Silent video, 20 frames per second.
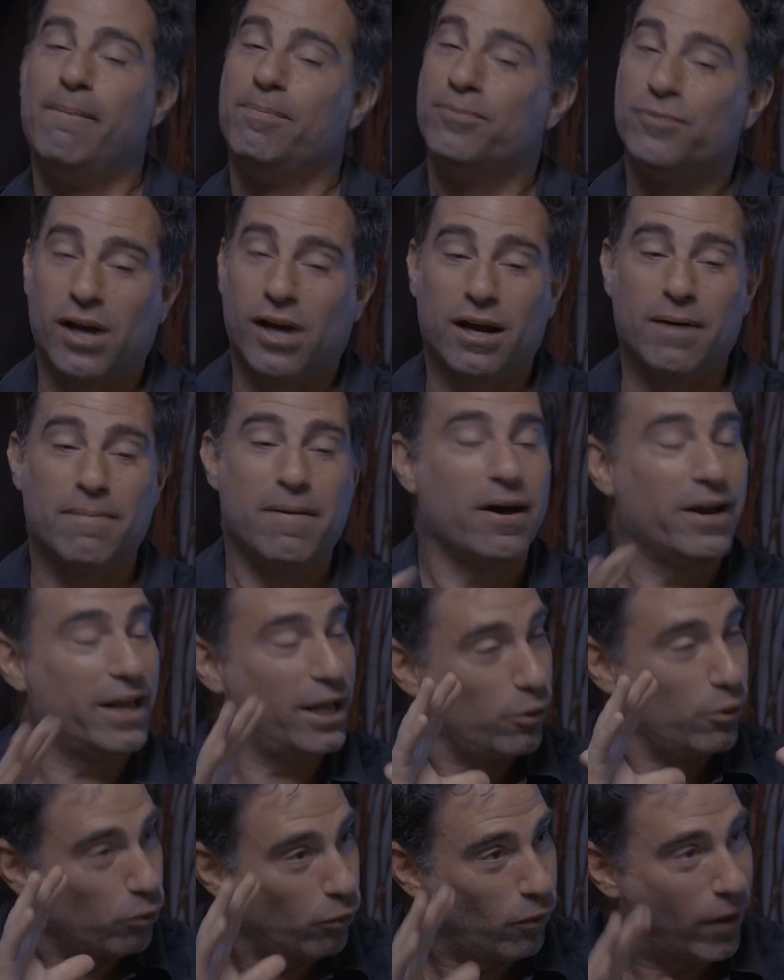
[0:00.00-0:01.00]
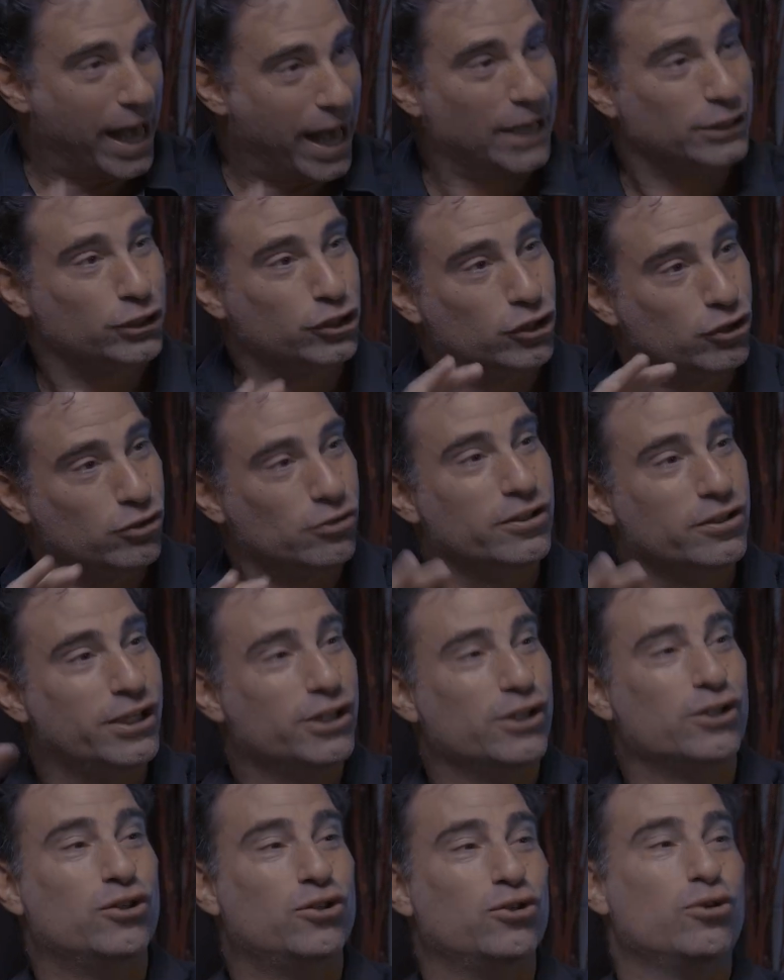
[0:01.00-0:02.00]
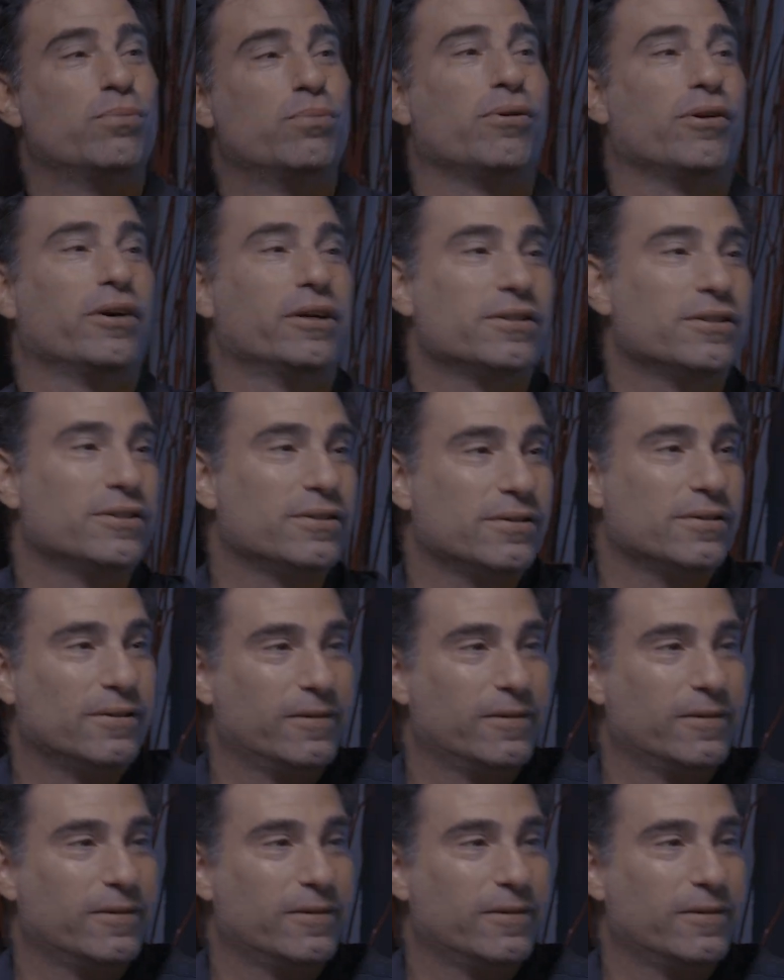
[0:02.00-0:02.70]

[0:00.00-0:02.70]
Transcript: talk about irrational exuberance.